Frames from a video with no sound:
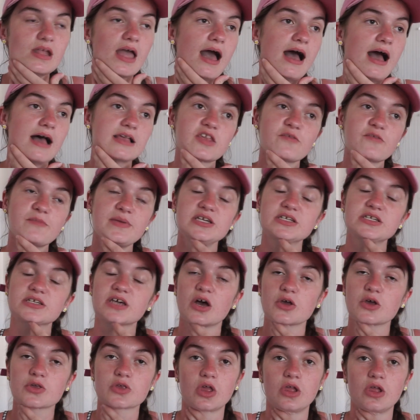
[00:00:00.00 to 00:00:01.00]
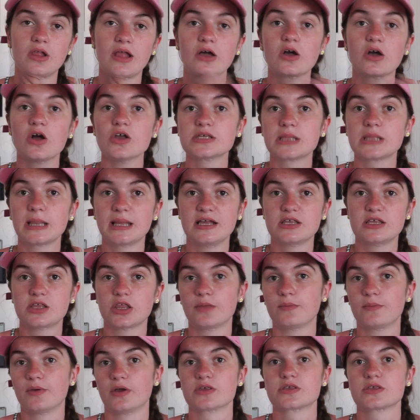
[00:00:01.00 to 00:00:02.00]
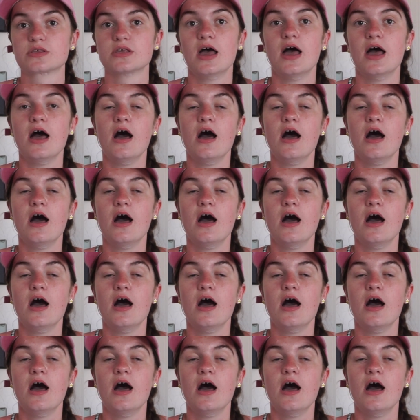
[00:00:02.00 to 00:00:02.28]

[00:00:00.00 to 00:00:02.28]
as I've been to Kirkstall. I go to Leeds on the bus